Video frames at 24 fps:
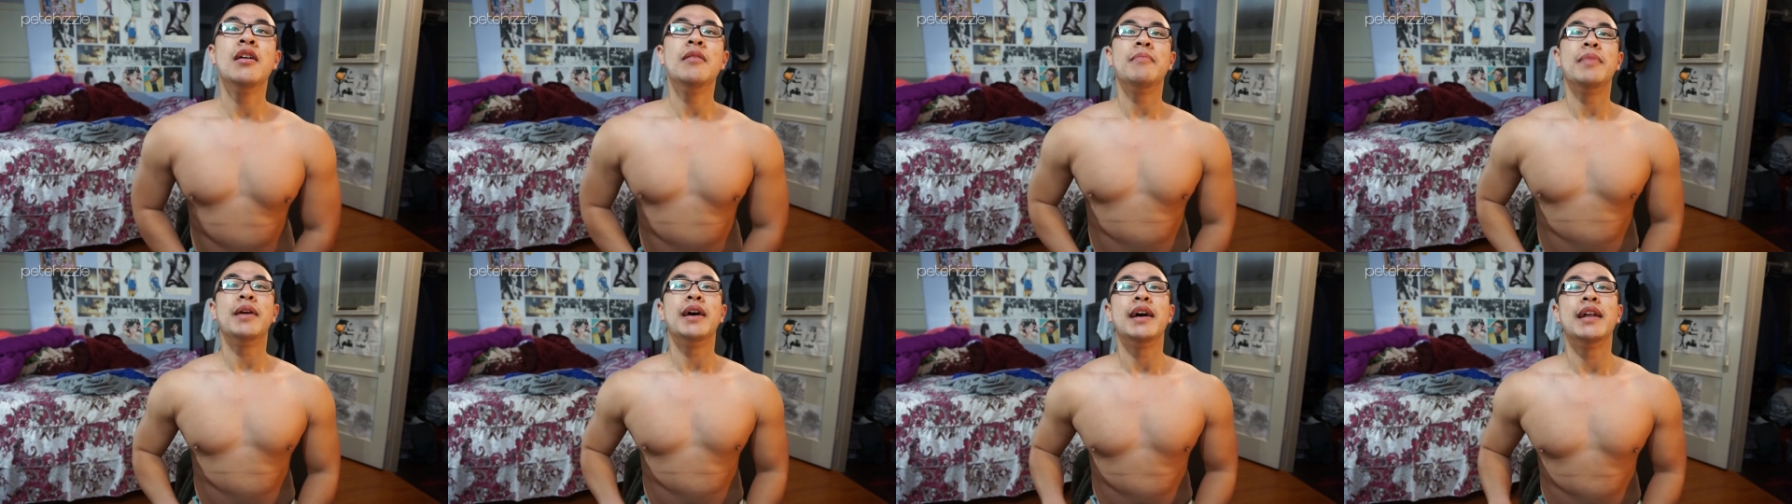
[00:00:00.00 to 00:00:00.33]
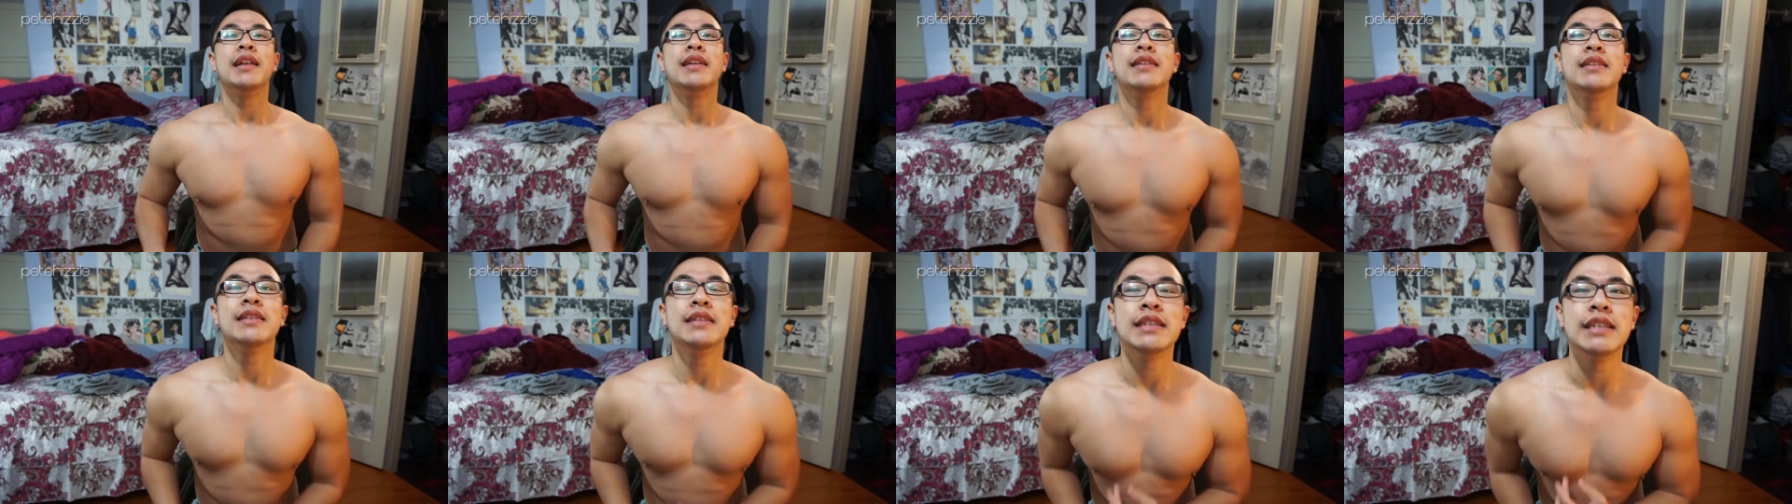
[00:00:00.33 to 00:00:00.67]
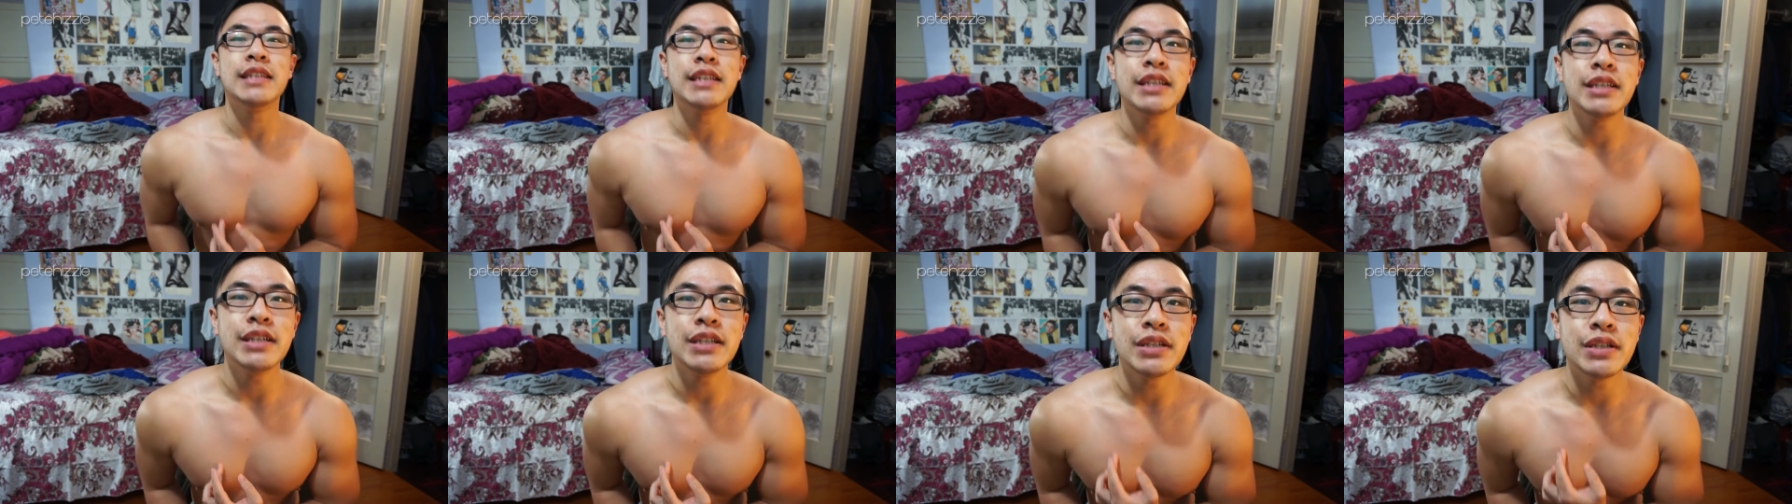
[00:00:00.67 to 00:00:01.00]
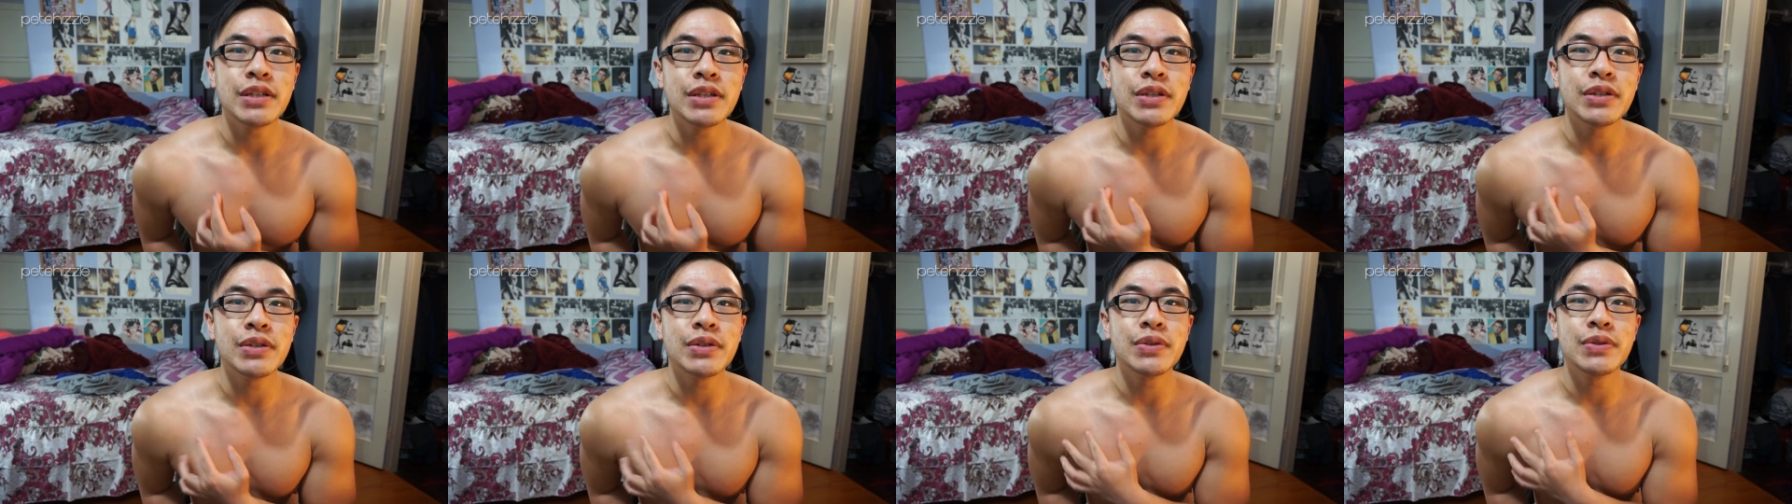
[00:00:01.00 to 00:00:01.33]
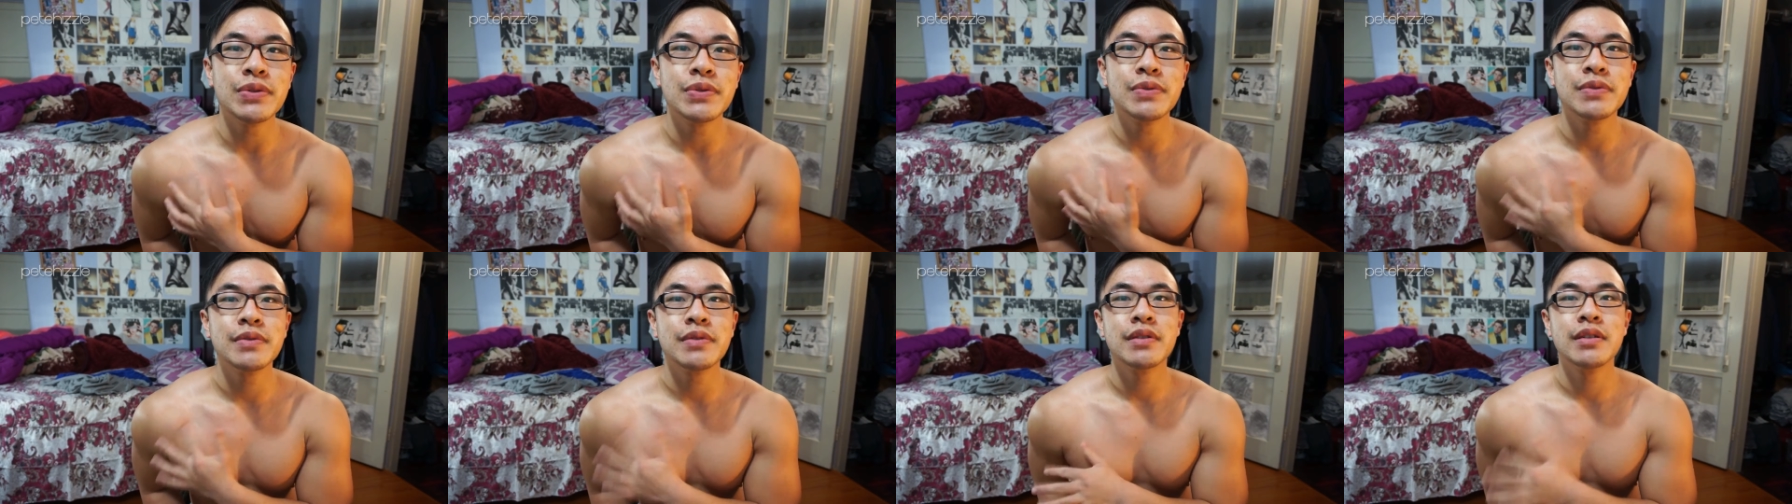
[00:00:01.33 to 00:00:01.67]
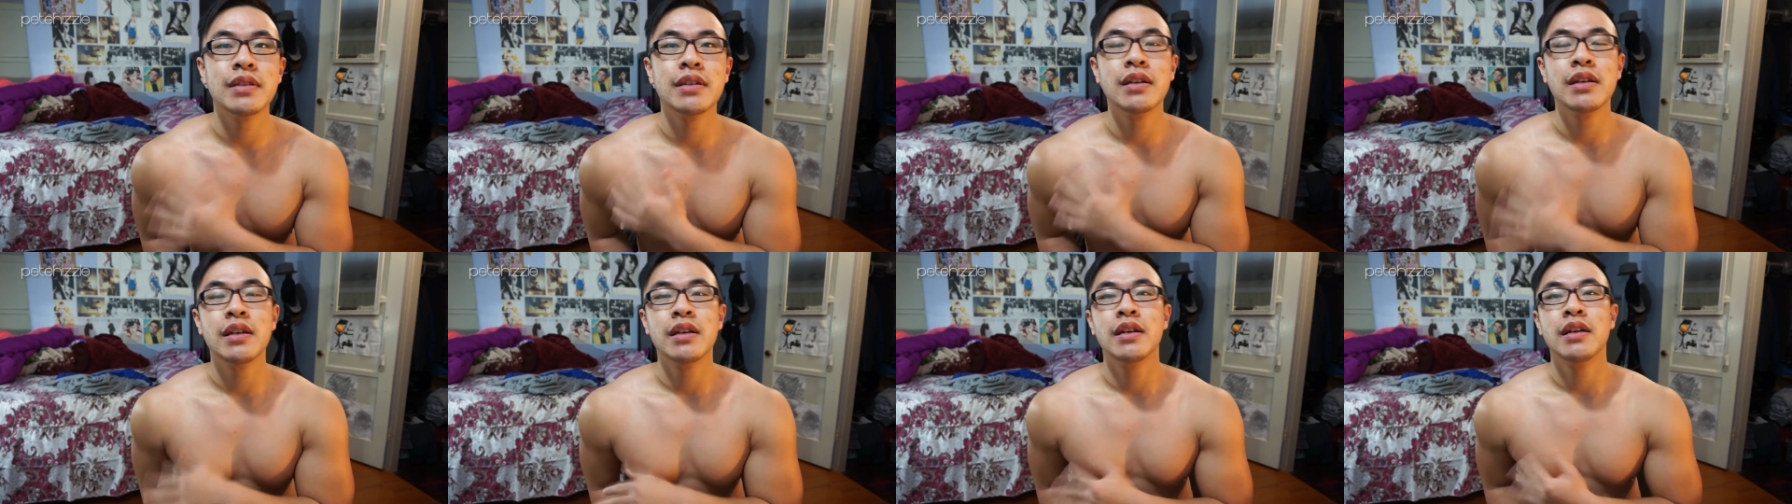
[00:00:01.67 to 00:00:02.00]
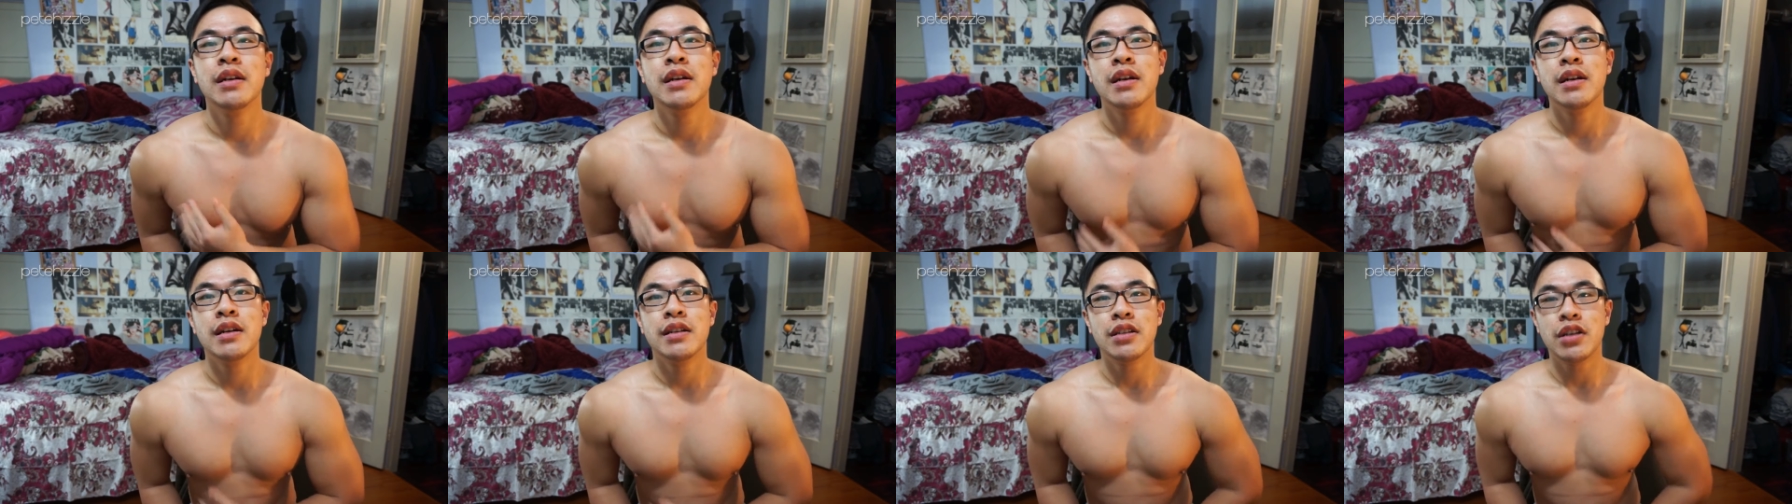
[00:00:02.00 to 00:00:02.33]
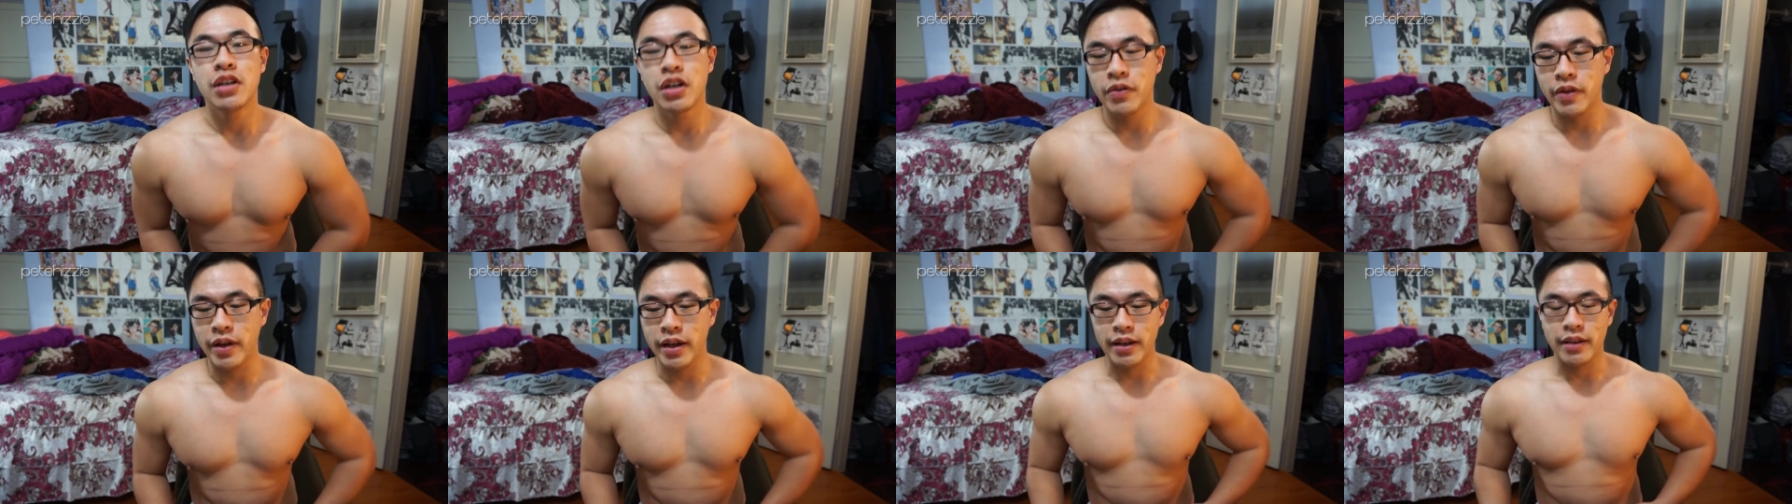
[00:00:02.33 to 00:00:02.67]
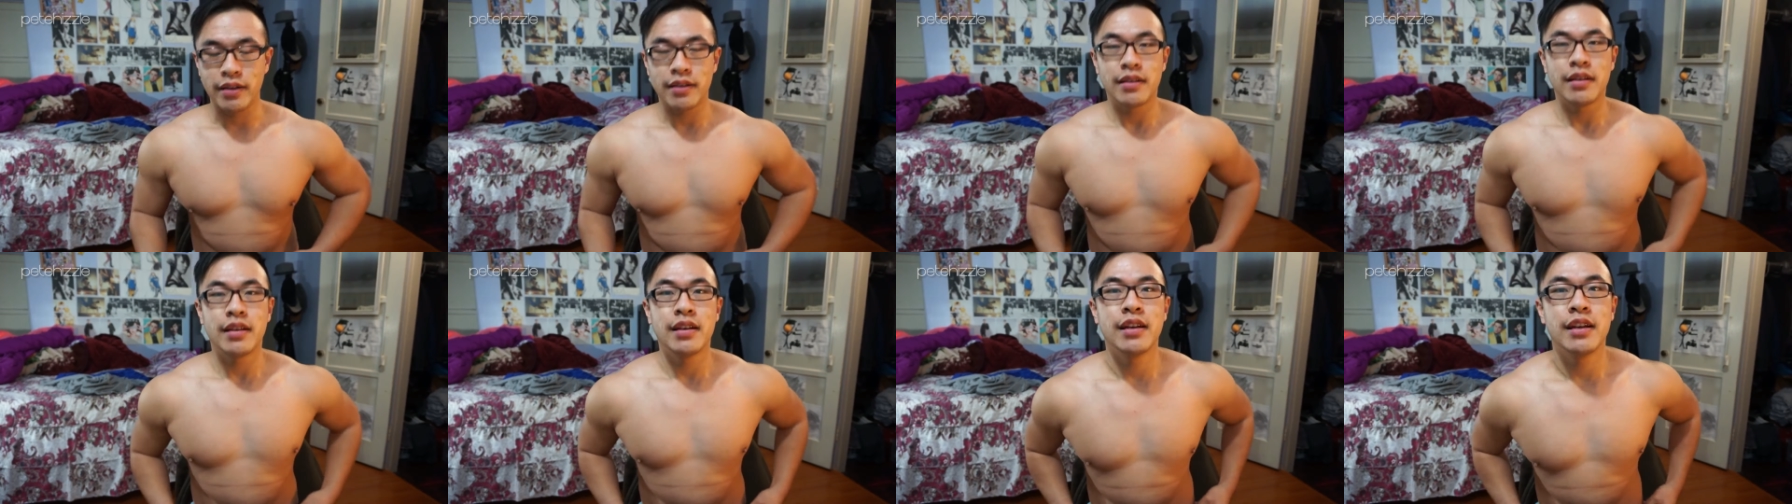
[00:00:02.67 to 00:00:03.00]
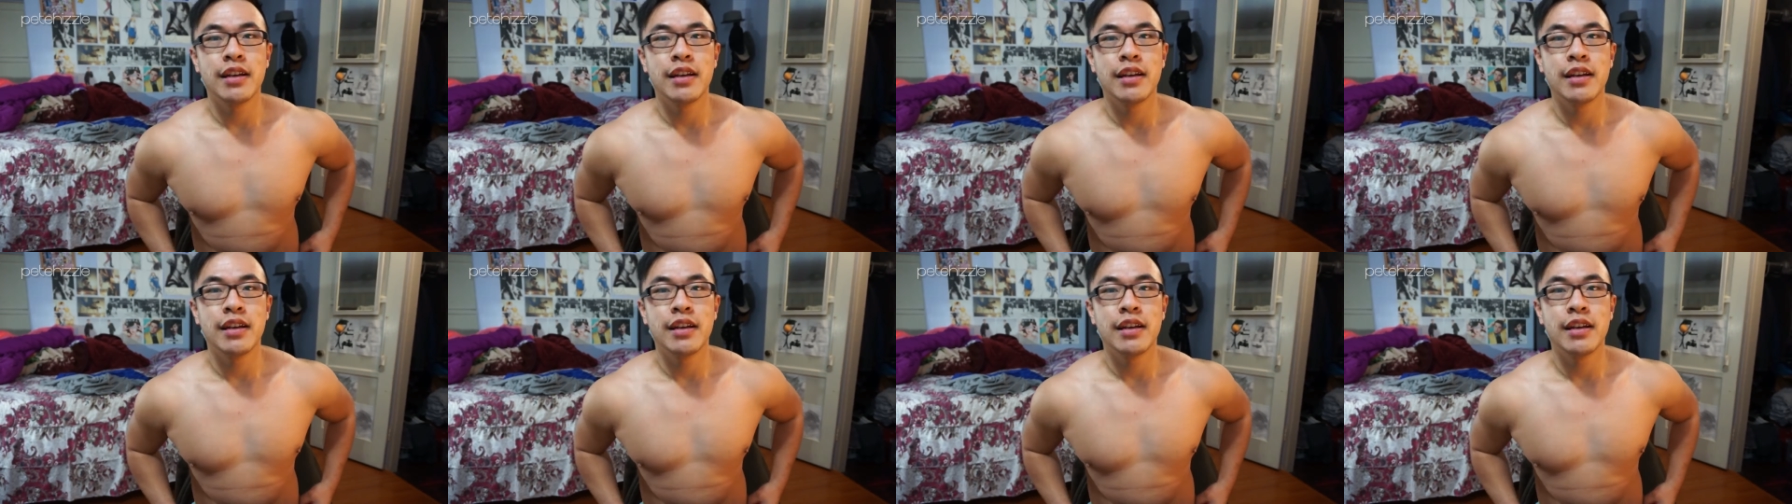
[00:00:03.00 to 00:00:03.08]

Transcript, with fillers: But you. so, anyways,